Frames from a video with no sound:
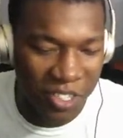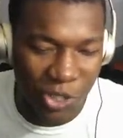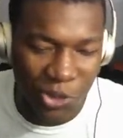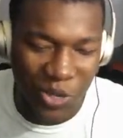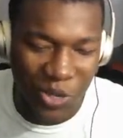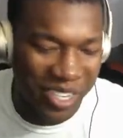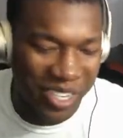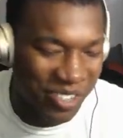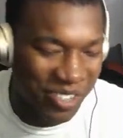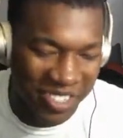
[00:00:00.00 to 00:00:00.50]

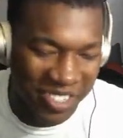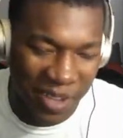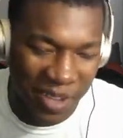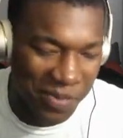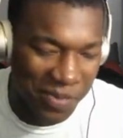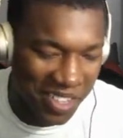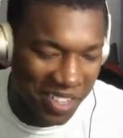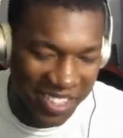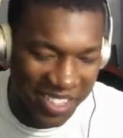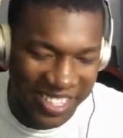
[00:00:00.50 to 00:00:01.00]
trick or
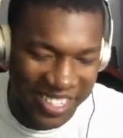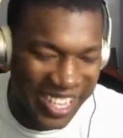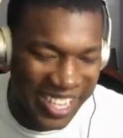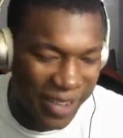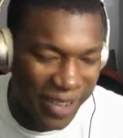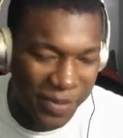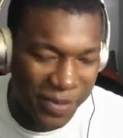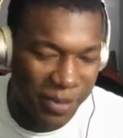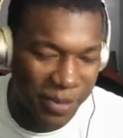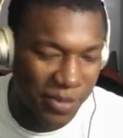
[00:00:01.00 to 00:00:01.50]
something. This
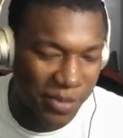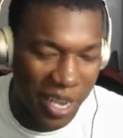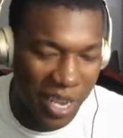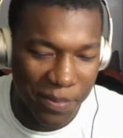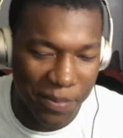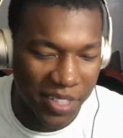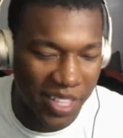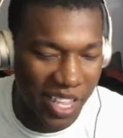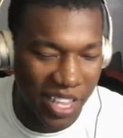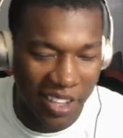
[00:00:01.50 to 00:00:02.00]
gotta be some
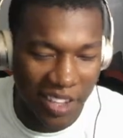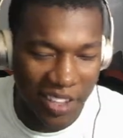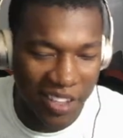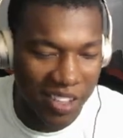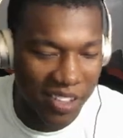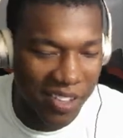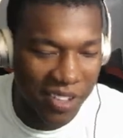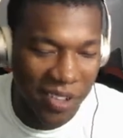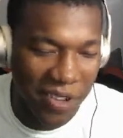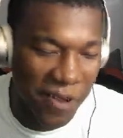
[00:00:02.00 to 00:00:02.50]
type of like,
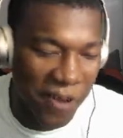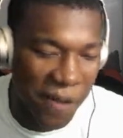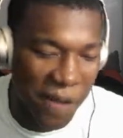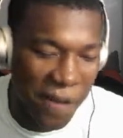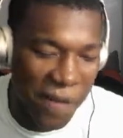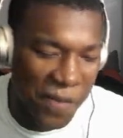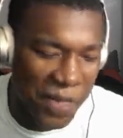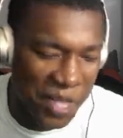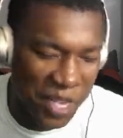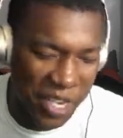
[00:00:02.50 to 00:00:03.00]

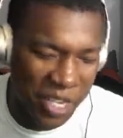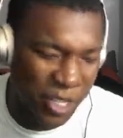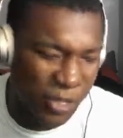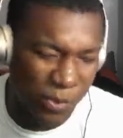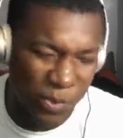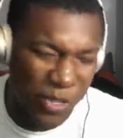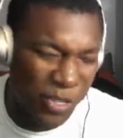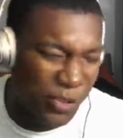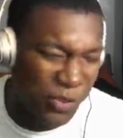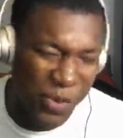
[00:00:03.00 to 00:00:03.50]

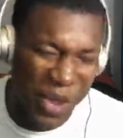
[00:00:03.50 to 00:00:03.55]
cause when